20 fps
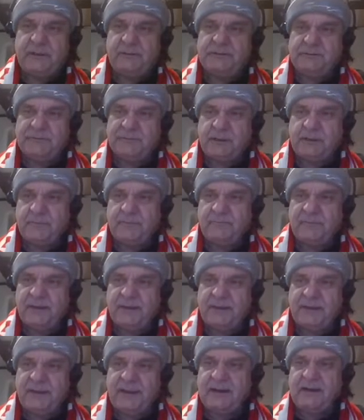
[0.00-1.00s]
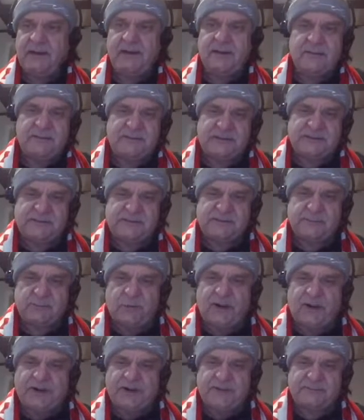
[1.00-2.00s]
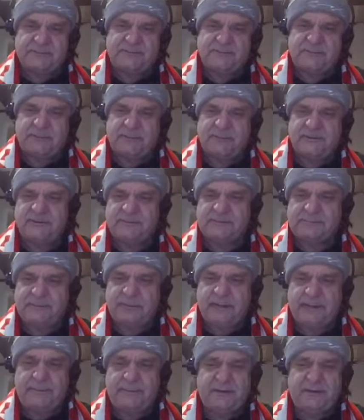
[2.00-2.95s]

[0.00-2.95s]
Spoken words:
So again, this is why I'm still in this play,